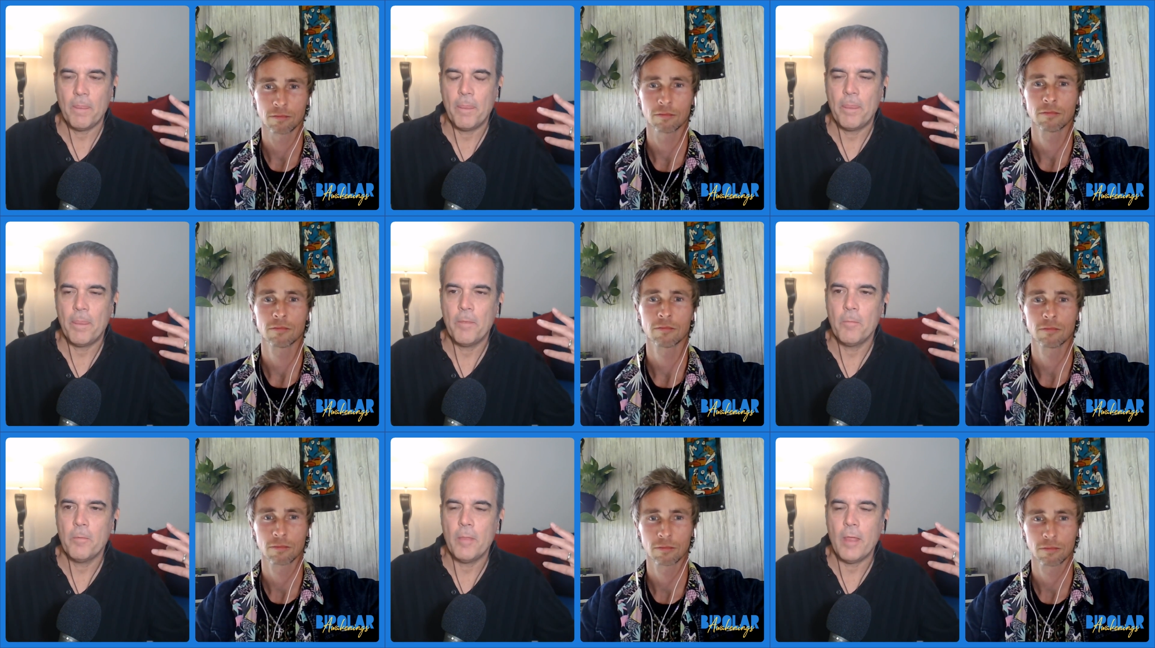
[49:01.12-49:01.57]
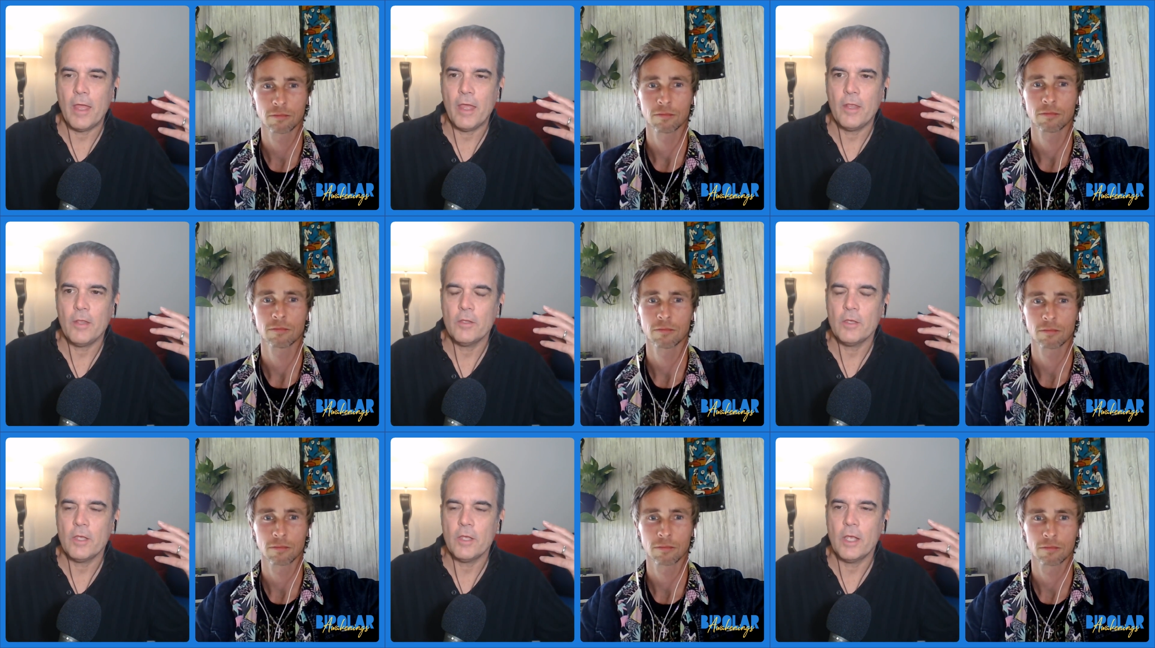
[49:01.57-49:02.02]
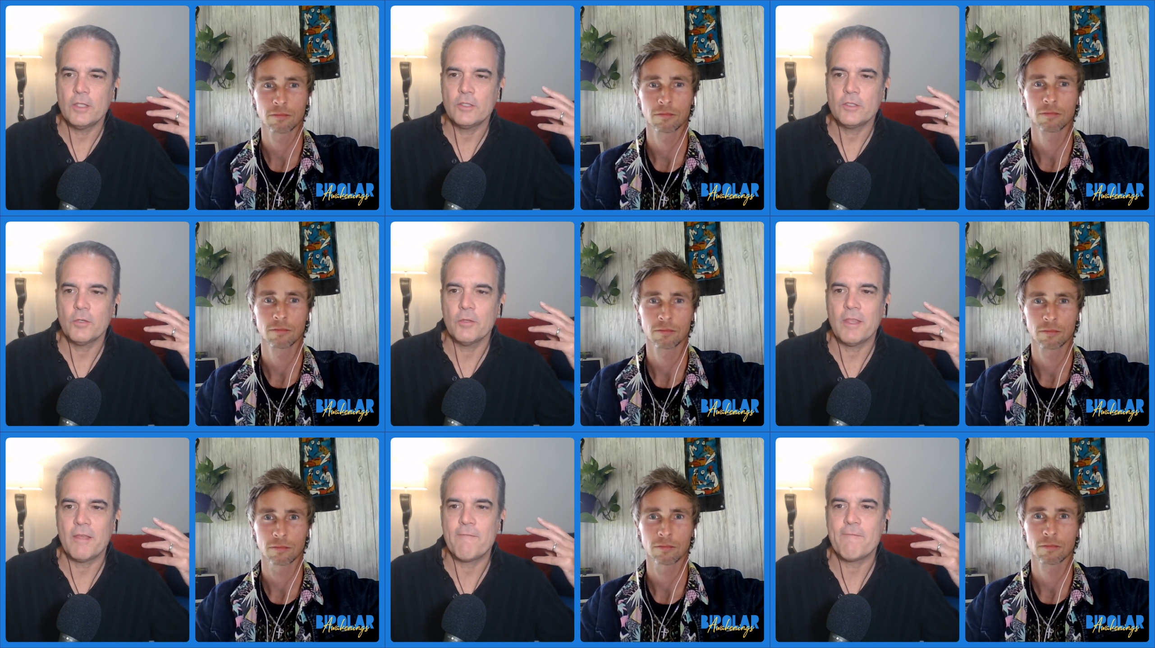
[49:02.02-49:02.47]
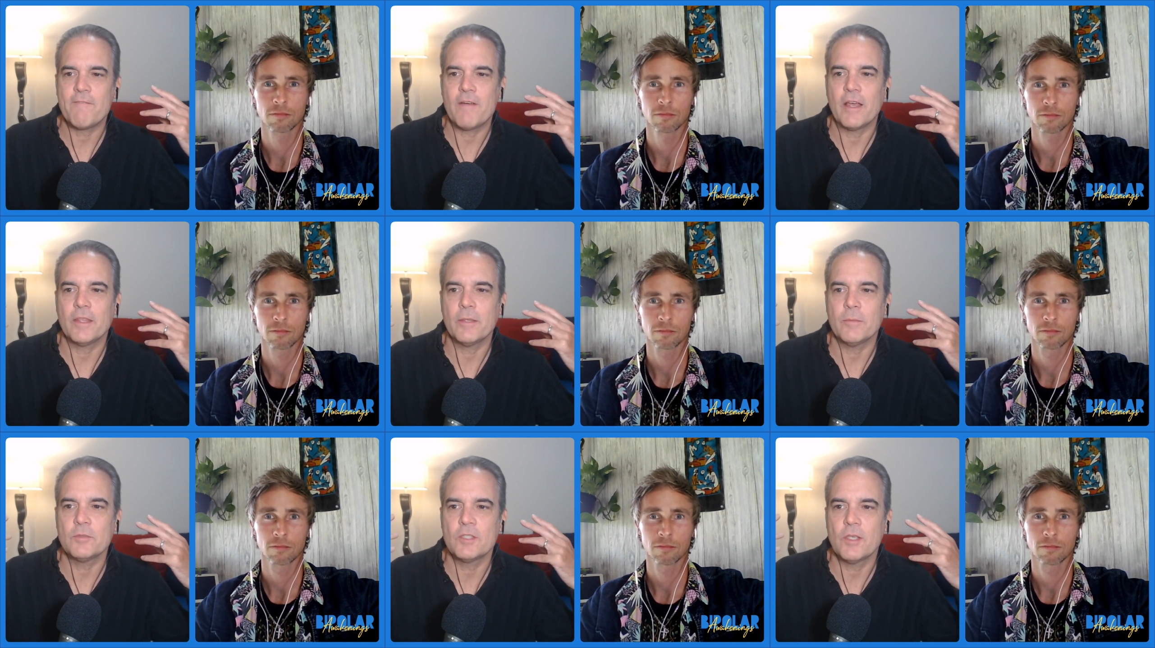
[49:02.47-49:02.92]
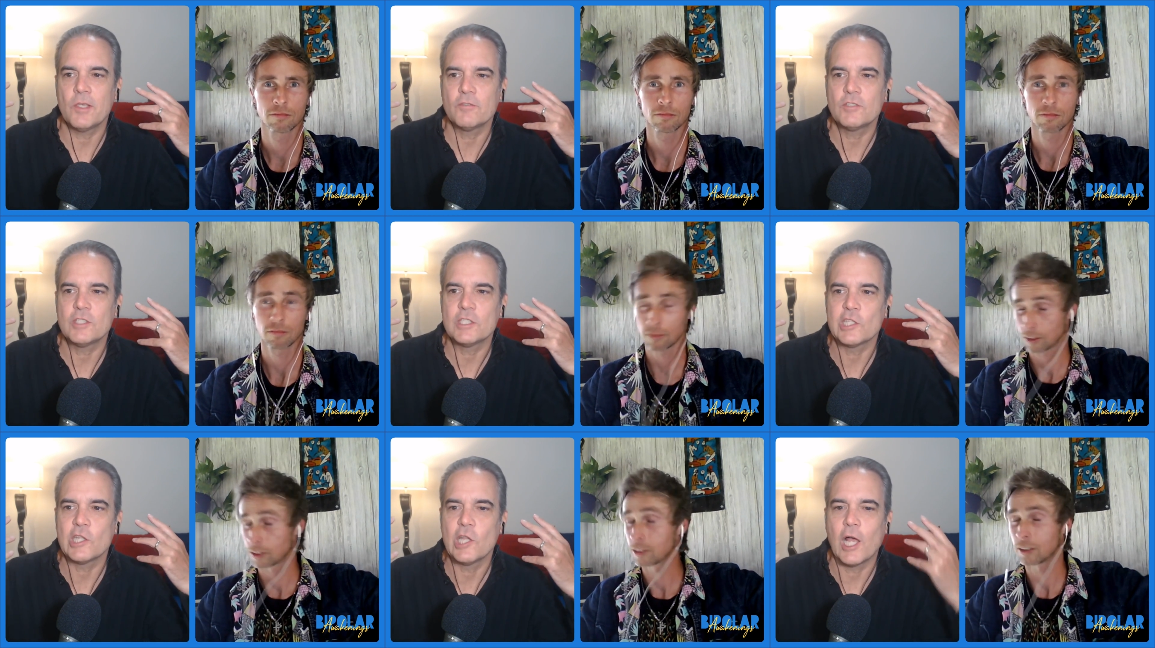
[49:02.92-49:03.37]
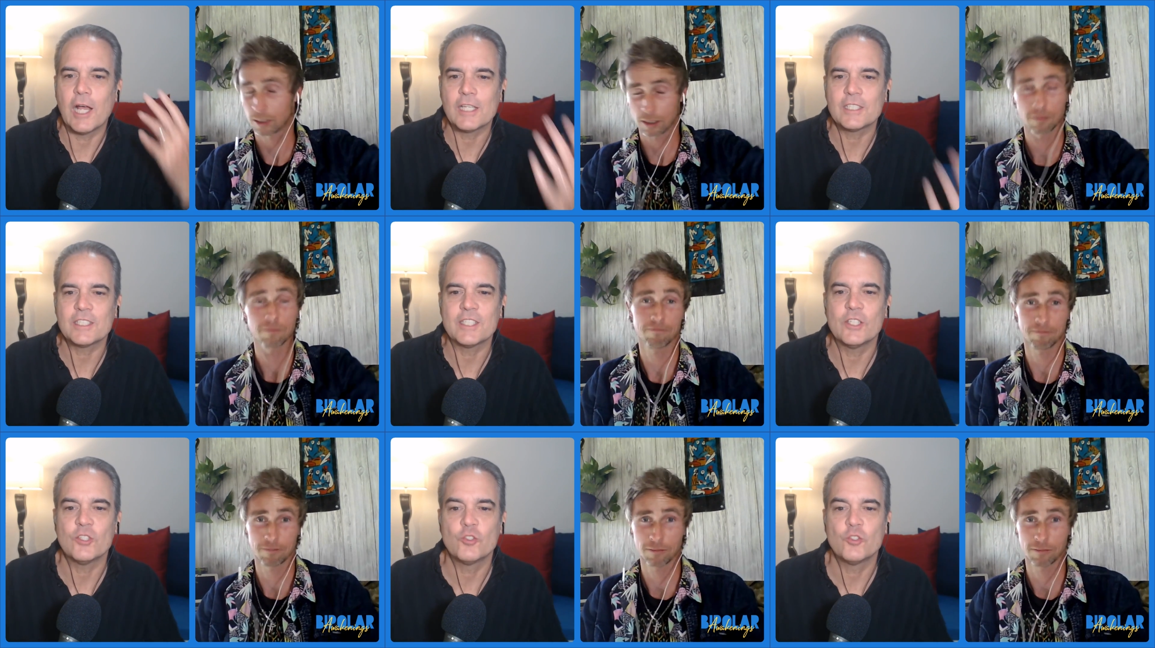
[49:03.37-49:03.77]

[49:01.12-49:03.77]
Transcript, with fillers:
Speaker 1: the, and and so they find themselves just lost in